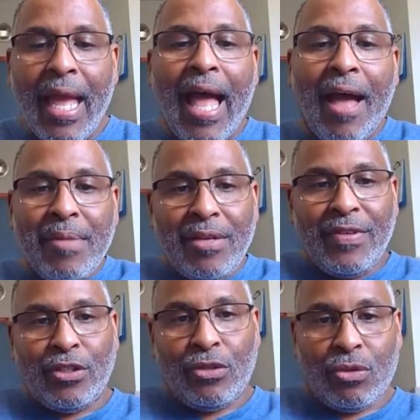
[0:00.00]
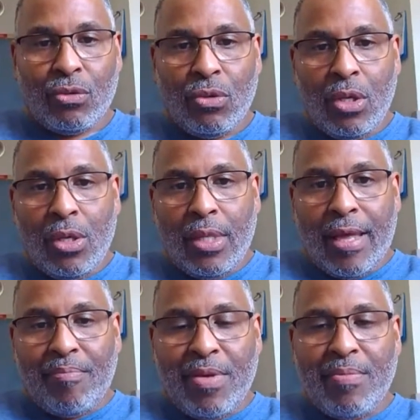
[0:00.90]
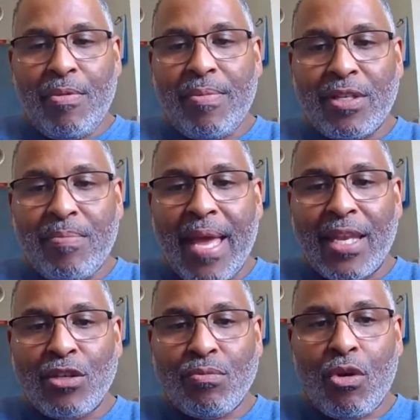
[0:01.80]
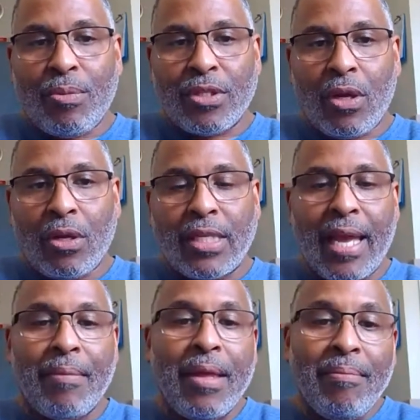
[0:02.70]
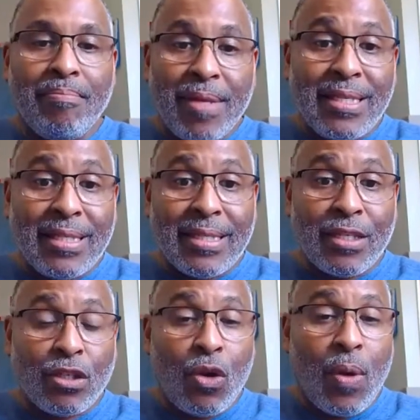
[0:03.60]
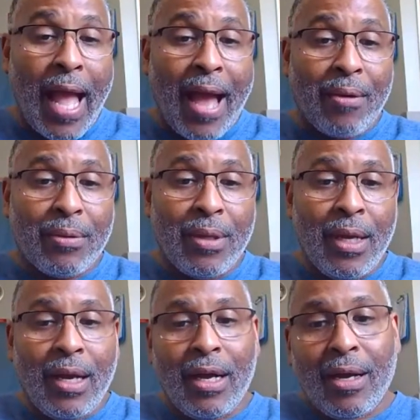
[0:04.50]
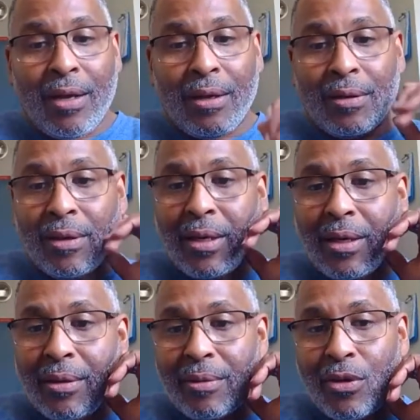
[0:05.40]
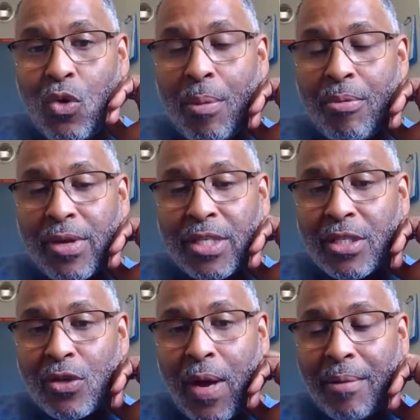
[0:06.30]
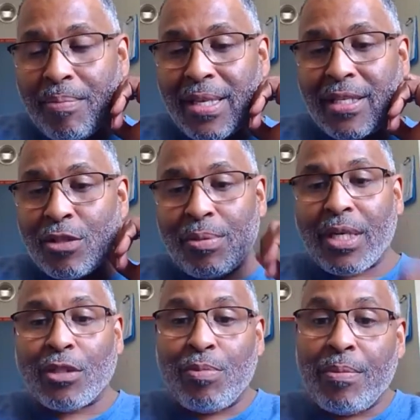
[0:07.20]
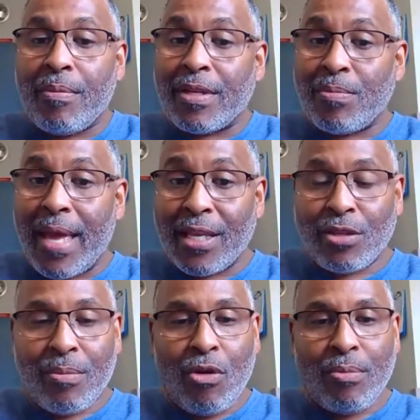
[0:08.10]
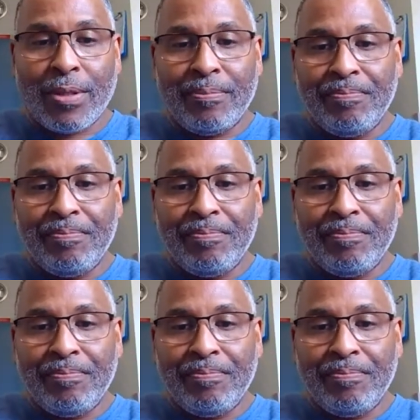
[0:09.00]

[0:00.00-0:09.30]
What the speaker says: How many of us know that people mismanage moments all the time? Businesses go out, corporations go out of business because people mismanage the moment.